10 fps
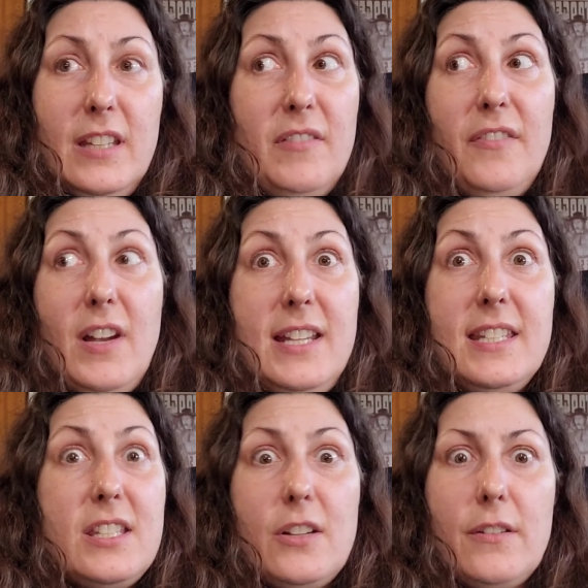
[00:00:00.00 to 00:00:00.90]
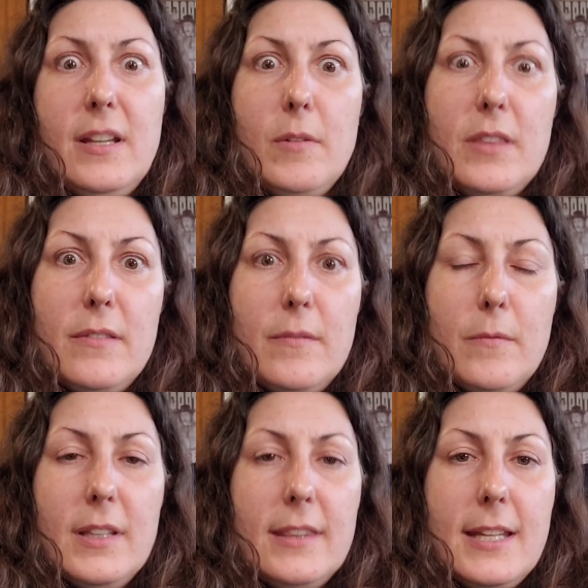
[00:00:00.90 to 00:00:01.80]
Even if I disagree with
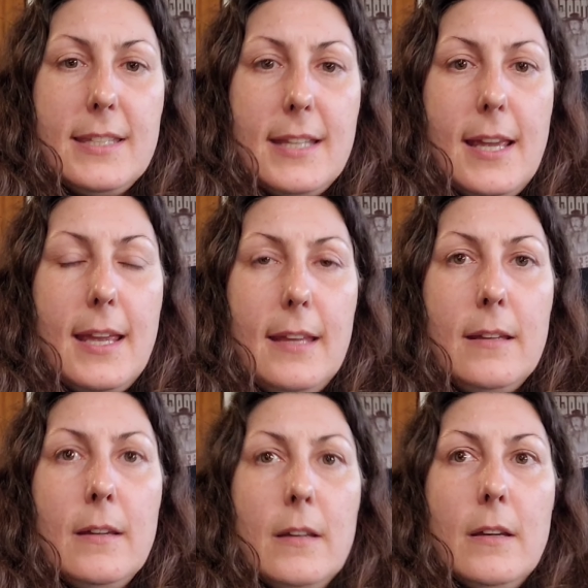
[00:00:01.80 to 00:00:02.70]
what they say,